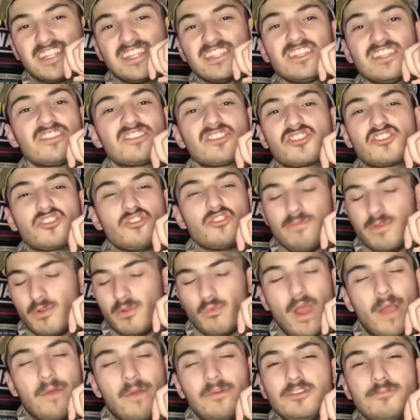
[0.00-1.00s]
are stupid.
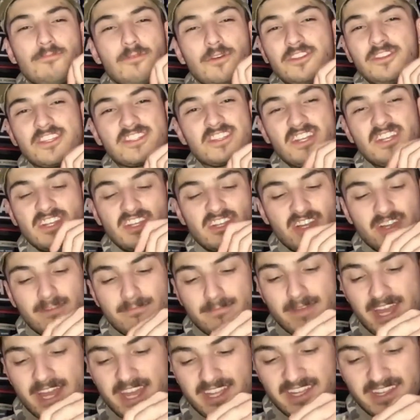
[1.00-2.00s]
Why would you put this on a
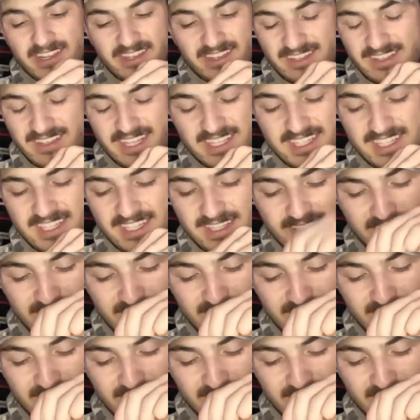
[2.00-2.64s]
gun bag? This is...